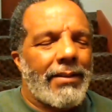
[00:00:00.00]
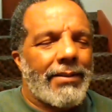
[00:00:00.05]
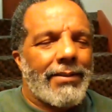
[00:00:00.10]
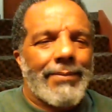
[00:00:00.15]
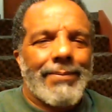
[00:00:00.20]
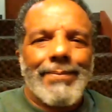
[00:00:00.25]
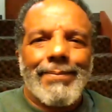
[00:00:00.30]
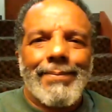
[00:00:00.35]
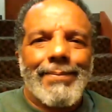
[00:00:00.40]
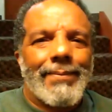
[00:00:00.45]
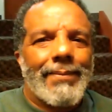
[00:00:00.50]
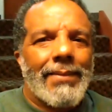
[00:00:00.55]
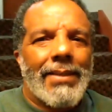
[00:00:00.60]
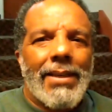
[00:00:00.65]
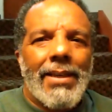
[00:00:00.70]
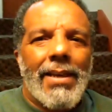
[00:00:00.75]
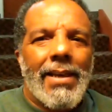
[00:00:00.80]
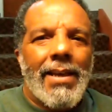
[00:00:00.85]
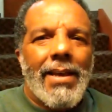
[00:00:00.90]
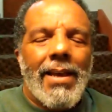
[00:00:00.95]

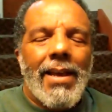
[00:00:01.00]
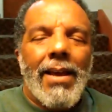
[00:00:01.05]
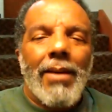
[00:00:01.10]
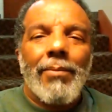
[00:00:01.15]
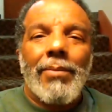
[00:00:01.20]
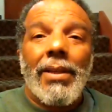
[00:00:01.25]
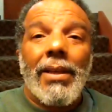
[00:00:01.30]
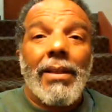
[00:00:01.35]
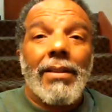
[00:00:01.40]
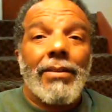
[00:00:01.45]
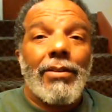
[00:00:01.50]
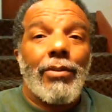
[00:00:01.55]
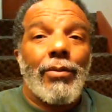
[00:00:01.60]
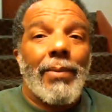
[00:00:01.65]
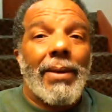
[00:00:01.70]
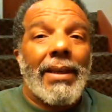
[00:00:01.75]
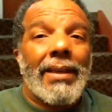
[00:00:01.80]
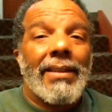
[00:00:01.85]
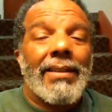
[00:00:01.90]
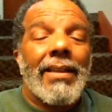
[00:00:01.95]
I'm telling you,
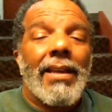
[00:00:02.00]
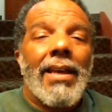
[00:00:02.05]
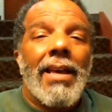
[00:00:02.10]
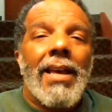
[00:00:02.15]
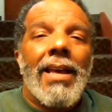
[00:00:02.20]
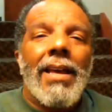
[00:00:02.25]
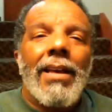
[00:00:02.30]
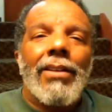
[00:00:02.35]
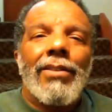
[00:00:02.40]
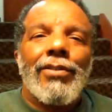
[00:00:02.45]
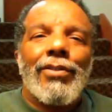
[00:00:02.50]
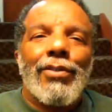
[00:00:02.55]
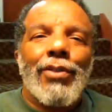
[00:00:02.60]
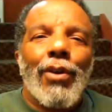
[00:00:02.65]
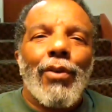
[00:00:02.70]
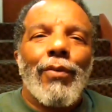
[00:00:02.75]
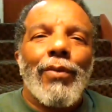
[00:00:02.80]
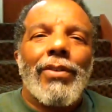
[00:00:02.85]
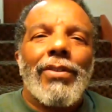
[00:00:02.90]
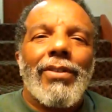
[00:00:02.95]
man.
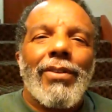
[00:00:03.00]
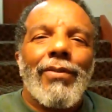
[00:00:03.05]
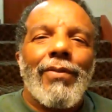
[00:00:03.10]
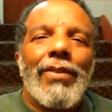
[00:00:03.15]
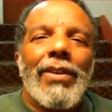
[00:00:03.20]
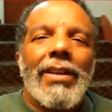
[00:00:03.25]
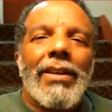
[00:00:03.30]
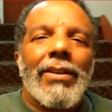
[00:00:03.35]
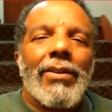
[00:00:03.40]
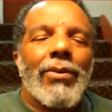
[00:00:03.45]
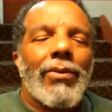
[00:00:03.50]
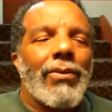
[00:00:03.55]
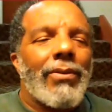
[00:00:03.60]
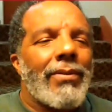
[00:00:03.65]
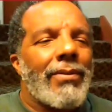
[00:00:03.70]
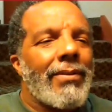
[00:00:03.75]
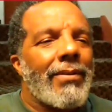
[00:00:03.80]
Service the vehicle,